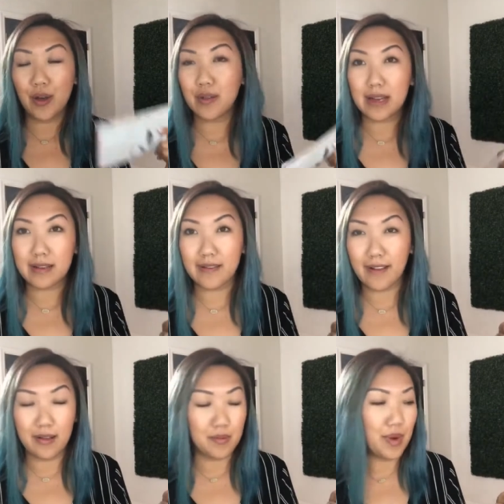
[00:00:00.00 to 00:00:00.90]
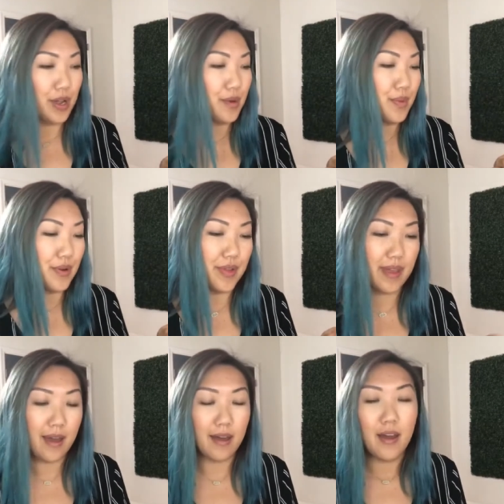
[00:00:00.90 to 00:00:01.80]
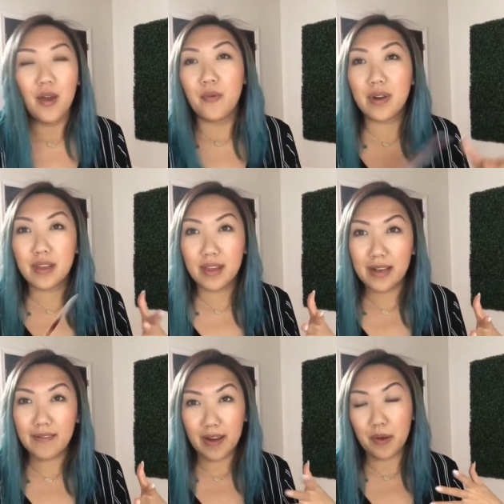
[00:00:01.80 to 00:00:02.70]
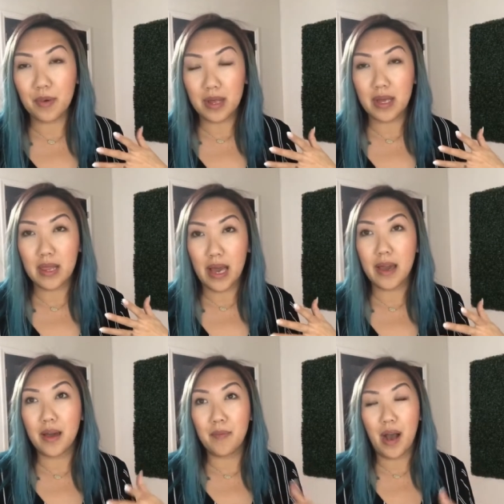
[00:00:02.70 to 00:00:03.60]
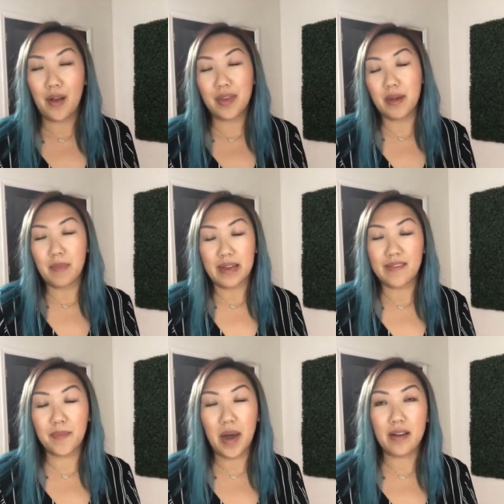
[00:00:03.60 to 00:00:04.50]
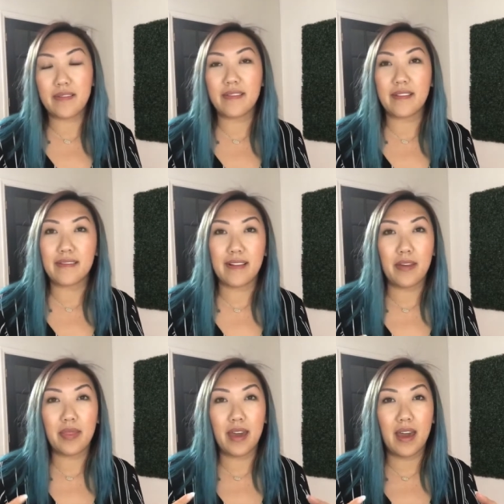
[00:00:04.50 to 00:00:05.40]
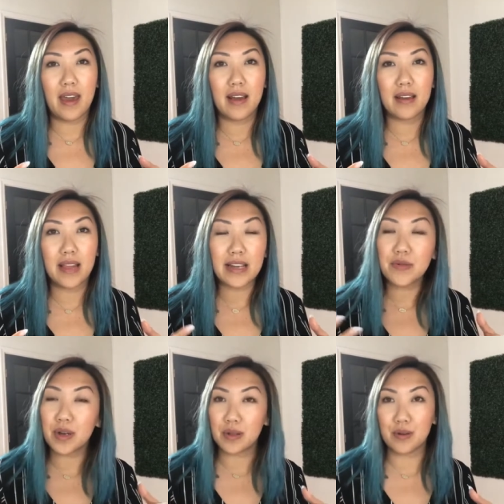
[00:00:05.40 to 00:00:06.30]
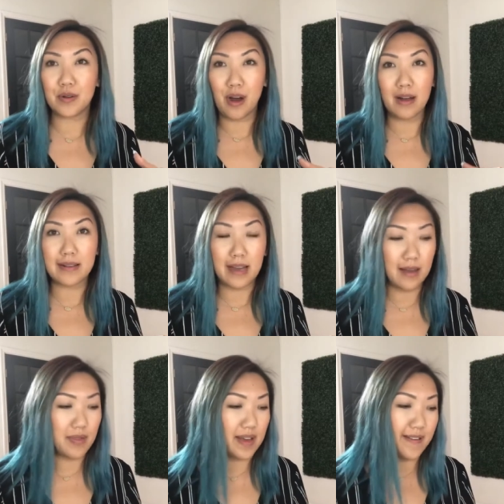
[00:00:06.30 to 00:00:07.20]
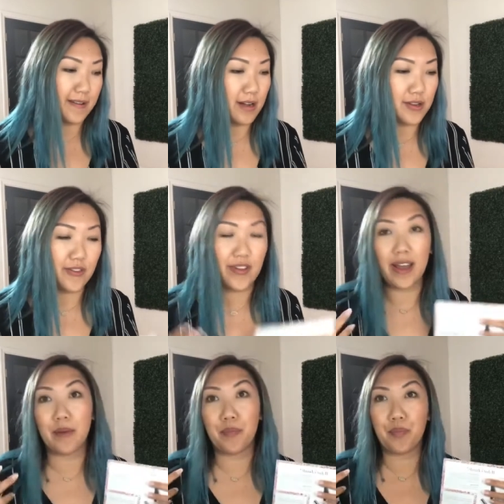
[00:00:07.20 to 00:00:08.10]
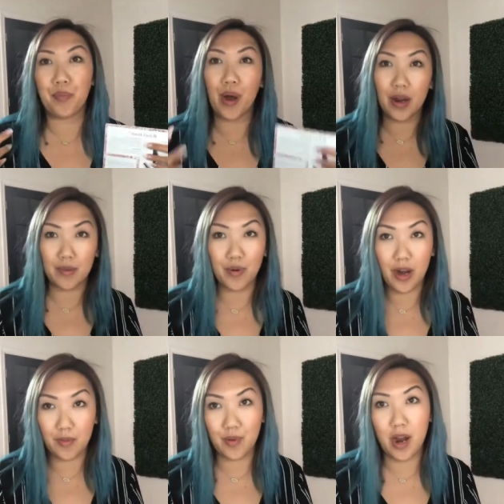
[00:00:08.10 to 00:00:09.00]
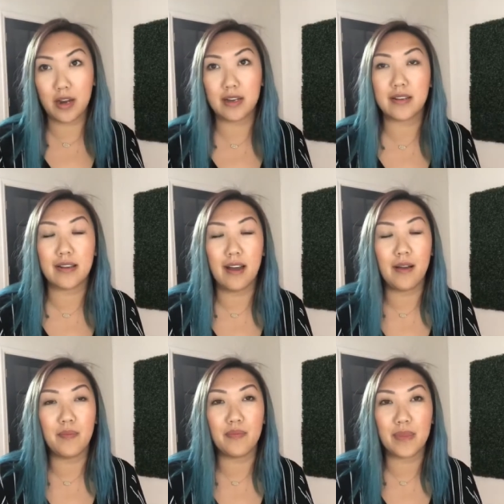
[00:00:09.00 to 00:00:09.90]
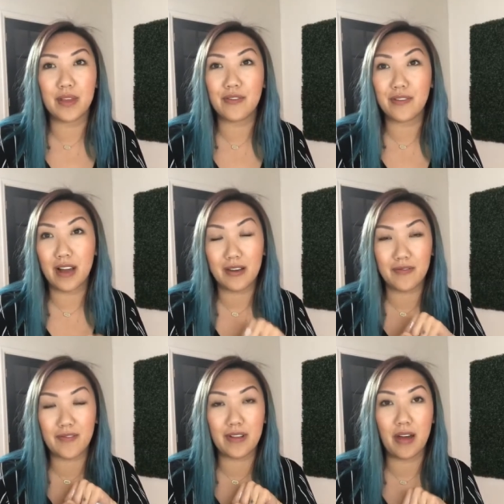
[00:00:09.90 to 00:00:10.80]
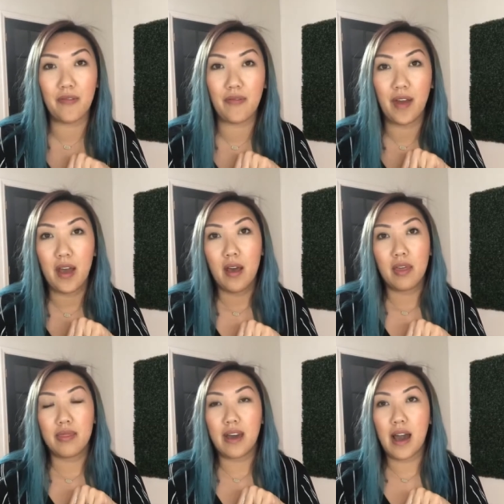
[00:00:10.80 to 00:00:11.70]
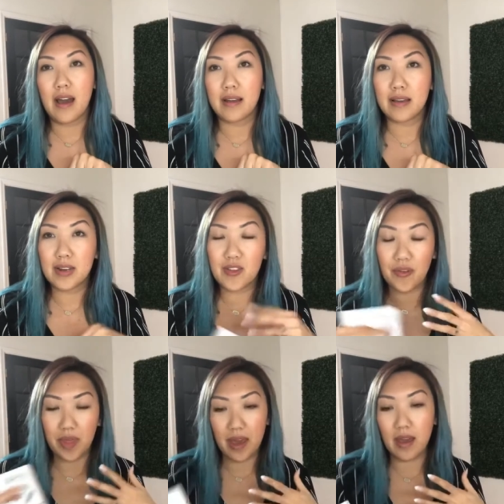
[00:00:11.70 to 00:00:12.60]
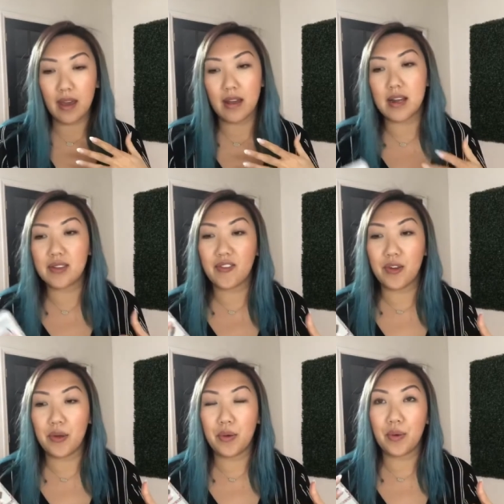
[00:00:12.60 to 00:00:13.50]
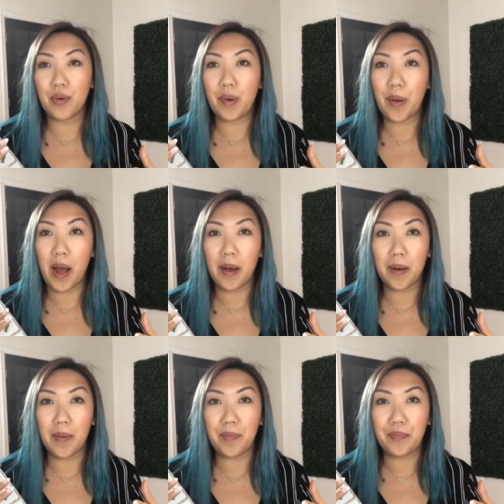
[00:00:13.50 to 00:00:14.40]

like to celebrate your birthday. One of the things that I really like about the Amaze boxes is that they like to include content that's not just like product, product, product. Um, there's a lot of stuff that gets you thinking, gets you um,